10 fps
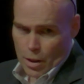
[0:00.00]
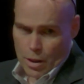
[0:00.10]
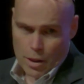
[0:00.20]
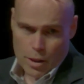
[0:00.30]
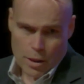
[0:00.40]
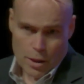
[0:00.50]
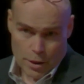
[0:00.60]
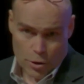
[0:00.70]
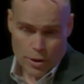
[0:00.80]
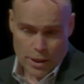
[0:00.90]
in
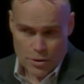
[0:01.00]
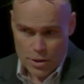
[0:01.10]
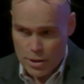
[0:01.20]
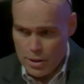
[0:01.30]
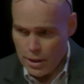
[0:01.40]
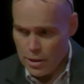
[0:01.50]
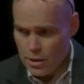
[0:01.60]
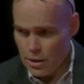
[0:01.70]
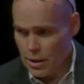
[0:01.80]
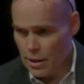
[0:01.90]
2006,
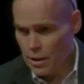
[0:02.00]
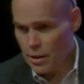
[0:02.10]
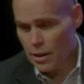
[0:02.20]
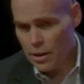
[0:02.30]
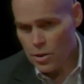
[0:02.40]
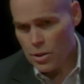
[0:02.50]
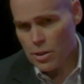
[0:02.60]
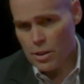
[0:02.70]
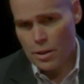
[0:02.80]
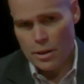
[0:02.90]
and
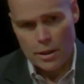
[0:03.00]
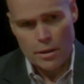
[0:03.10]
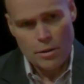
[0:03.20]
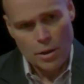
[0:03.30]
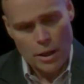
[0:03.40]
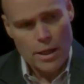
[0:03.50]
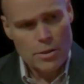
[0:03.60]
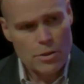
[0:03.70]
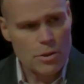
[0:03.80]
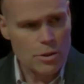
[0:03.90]
insisted that
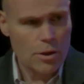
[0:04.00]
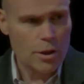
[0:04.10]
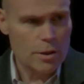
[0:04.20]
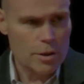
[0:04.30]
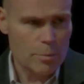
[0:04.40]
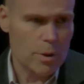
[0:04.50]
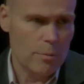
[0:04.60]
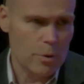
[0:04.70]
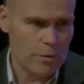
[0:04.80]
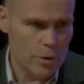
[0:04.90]
classes start September
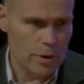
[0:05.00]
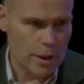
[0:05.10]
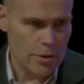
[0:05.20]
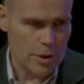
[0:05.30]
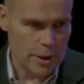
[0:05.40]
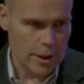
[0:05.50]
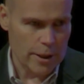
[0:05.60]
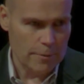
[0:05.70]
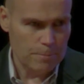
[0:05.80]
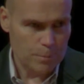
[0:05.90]
of 2009.
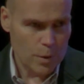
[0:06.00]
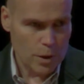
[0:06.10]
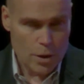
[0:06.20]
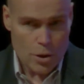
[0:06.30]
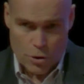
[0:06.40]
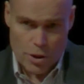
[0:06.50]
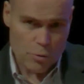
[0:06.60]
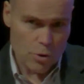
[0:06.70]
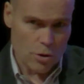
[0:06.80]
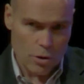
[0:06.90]
So this
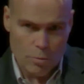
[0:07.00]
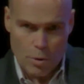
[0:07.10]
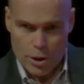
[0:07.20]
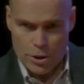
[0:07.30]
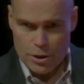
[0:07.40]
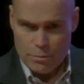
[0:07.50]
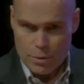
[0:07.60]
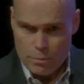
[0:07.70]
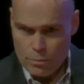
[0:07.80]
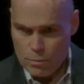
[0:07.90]
was all marsh.
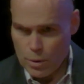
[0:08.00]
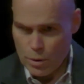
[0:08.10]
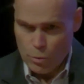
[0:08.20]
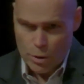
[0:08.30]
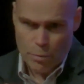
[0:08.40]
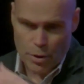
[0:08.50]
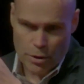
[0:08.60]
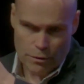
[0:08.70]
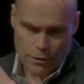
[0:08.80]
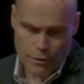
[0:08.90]
We were part of
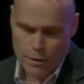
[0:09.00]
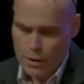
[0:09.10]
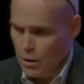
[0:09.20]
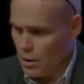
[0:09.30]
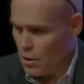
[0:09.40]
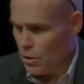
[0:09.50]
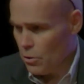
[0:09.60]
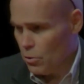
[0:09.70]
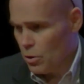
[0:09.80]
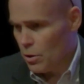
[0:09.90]

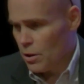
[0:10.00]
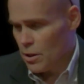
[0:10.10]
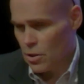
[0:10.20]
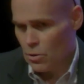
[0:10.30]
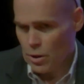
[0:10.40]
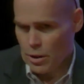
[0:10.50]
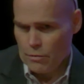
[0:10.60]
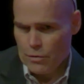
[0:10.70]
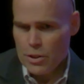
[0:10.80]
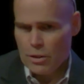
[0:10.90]
Thule, the historic
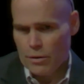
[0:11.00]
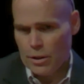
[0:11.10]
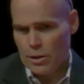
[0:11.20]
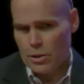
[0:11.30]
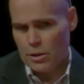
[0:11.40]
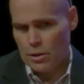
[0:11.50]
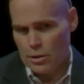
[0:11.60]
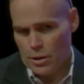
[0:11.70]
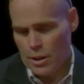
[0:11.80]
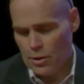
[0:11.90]
fishing village to the
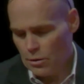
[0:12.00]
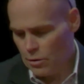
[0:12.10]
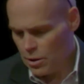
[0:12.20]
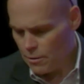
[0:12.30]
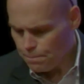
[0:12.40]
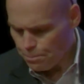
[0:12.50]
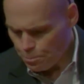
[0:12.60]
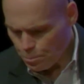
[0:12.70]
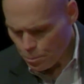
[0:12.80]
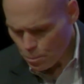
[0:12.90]
south of us.
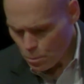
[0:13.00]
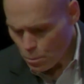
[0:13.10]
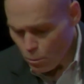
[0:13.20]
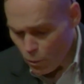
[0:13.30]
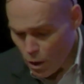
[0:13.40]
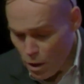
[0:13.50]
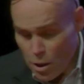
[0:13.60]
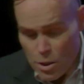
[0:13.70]
So